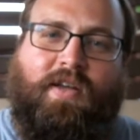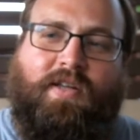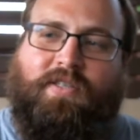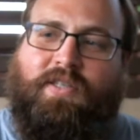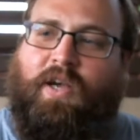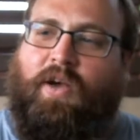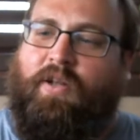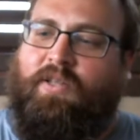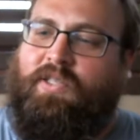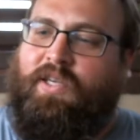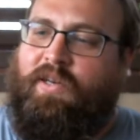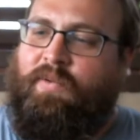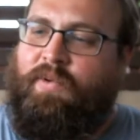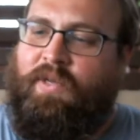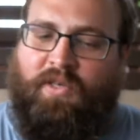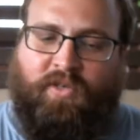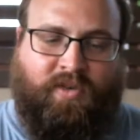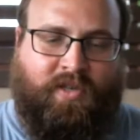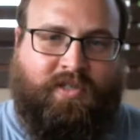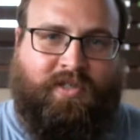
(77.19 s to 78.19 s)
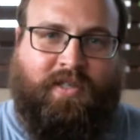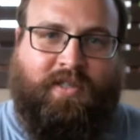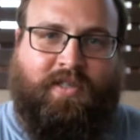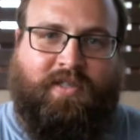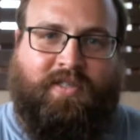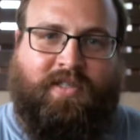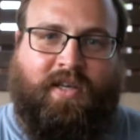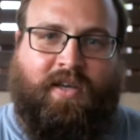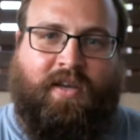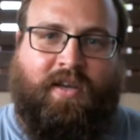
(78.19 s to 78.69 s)
So it's going to be interesting
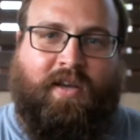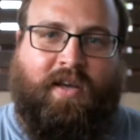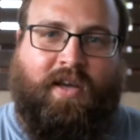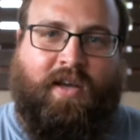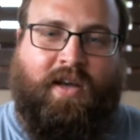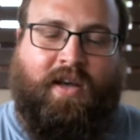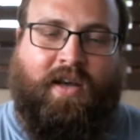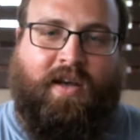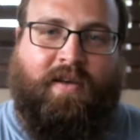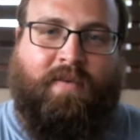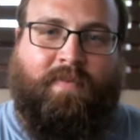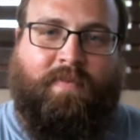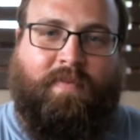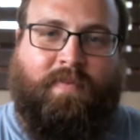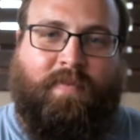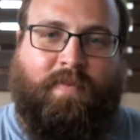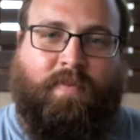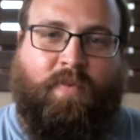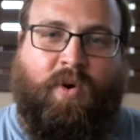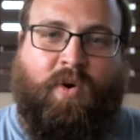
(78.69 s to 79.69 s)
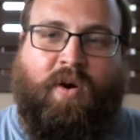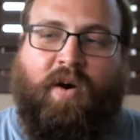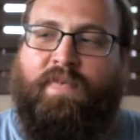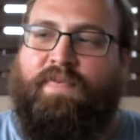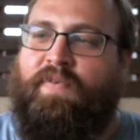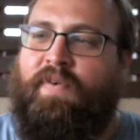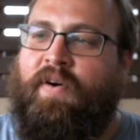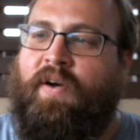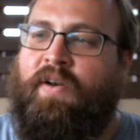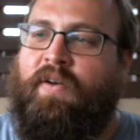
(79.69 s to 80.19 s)
to see what I
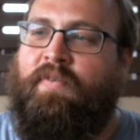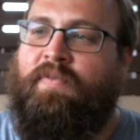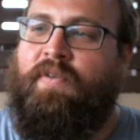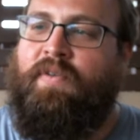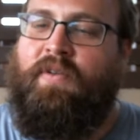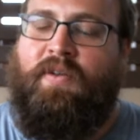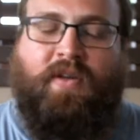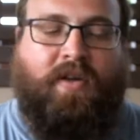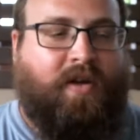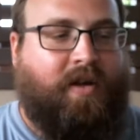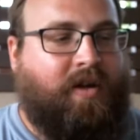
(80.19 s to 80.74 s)
find of it,